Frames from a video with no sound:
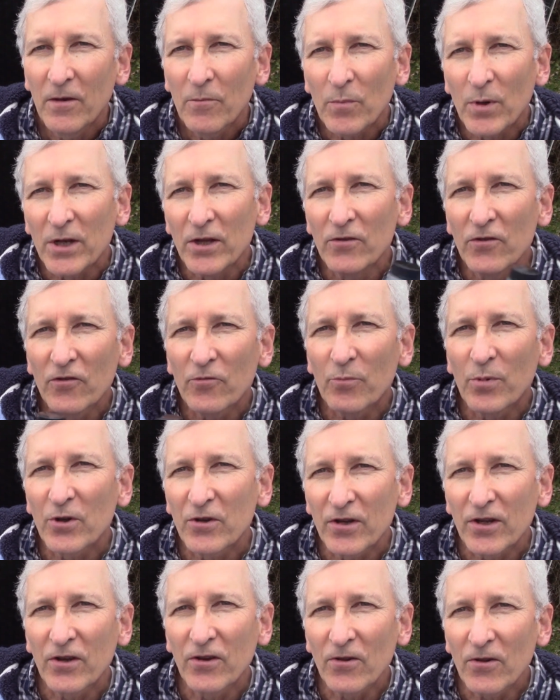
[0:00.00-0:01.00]
but in this
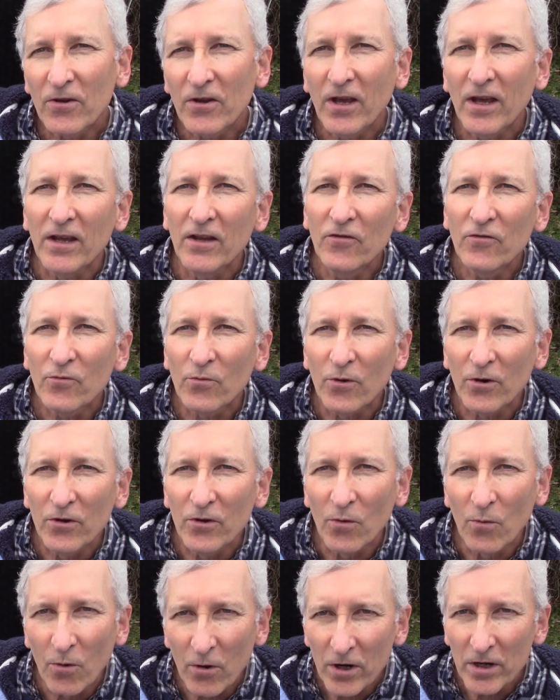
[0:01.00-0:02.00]
particular case where
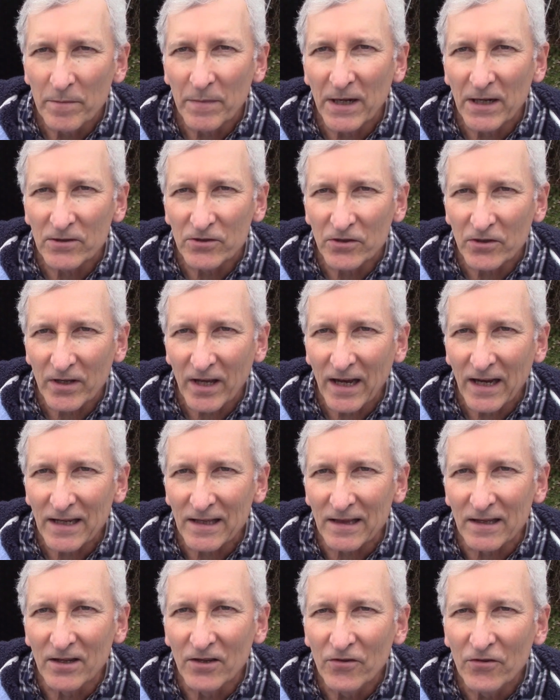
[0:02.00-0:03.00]
you're worried about your
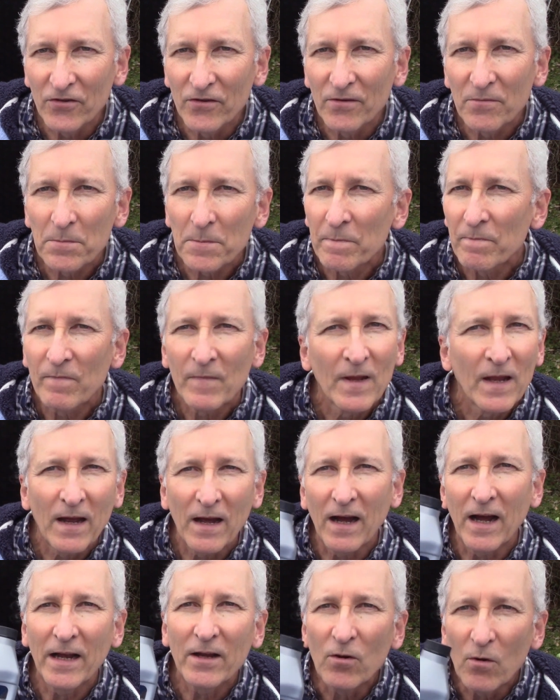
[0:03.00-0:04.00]
catalyst,
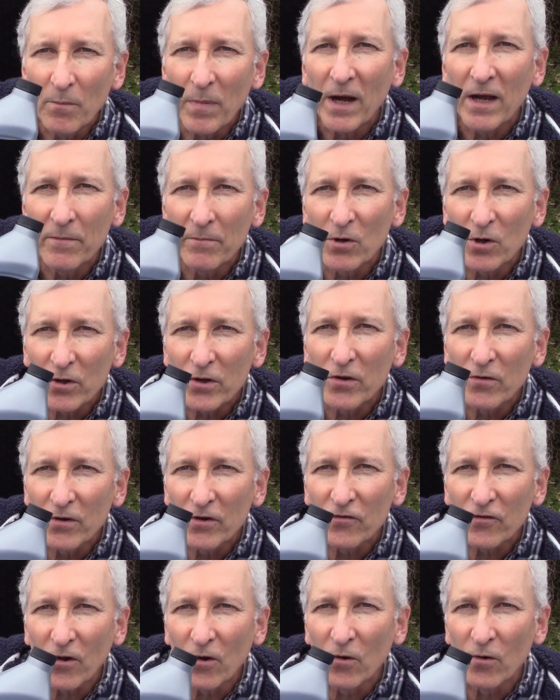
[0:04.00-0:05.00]
I go buy
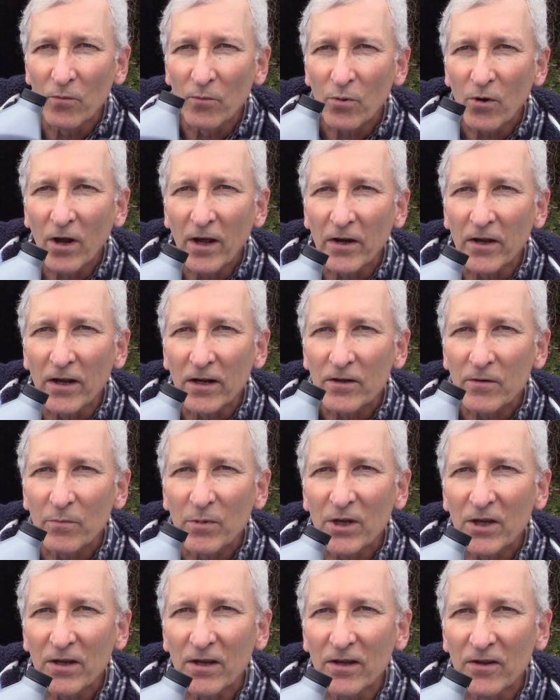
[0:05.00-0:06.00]
Mercury's own product
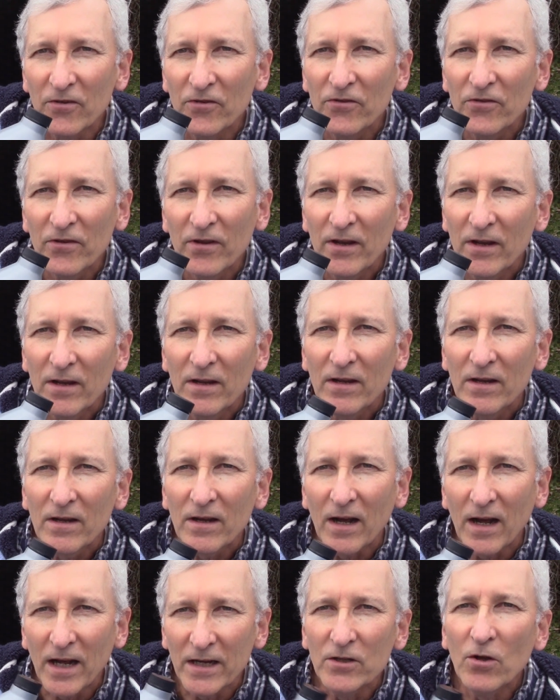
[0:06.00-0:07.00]
because
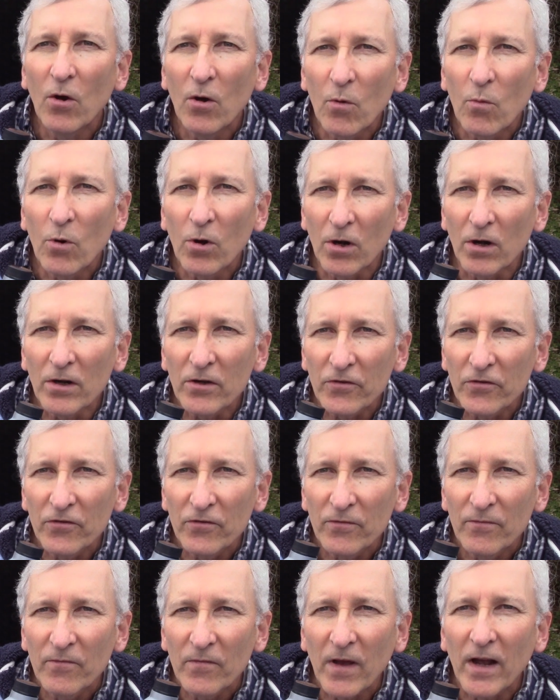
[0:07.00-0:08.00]
I know it
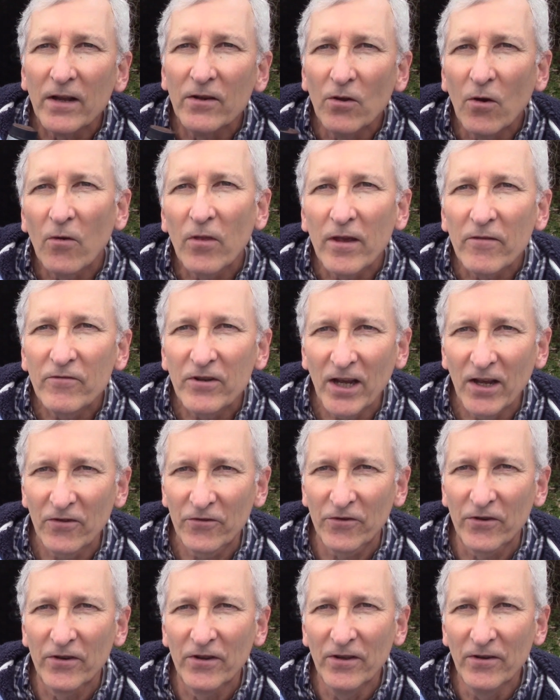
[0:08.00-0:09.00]
works, I know they've
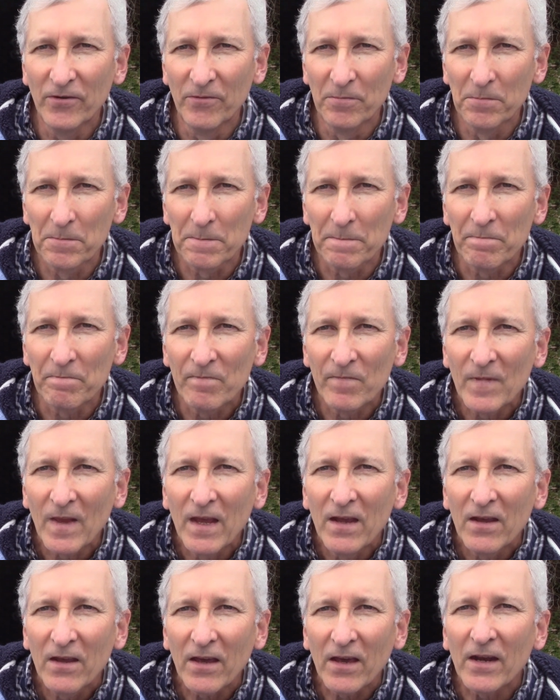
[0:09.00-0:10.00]
tested it,
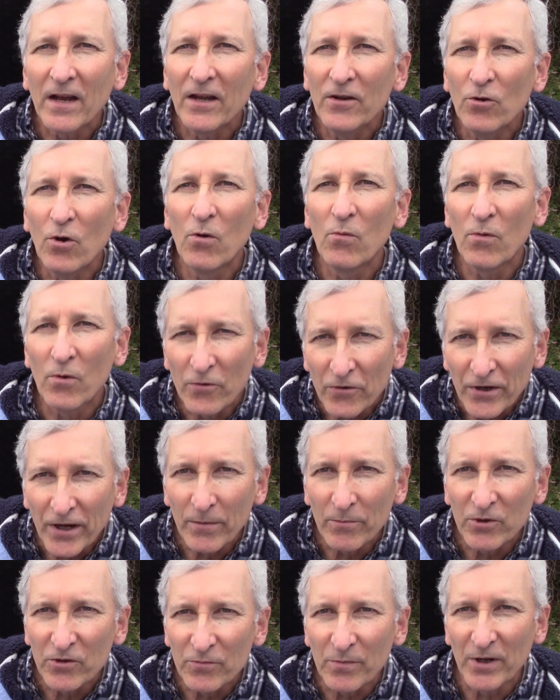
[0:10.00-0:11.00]
and I know it won't
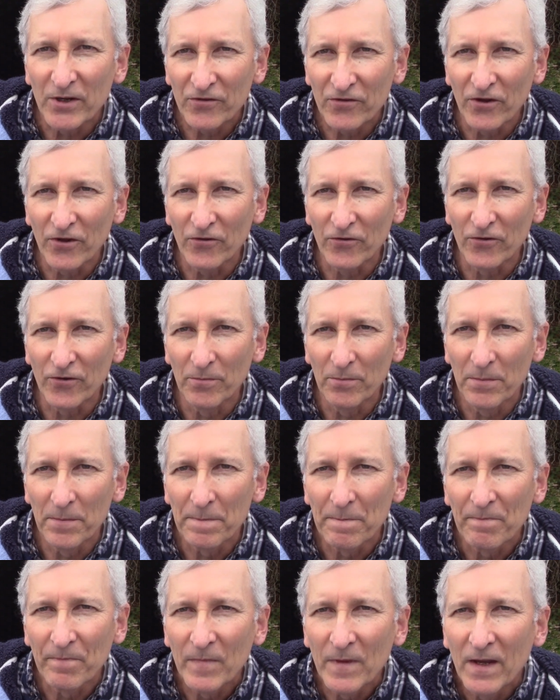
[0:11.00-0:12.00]
damage my system.
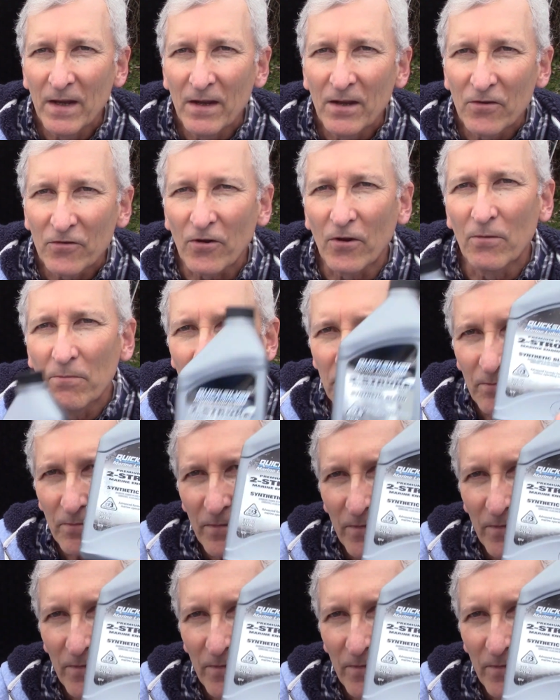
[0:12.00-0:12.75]
So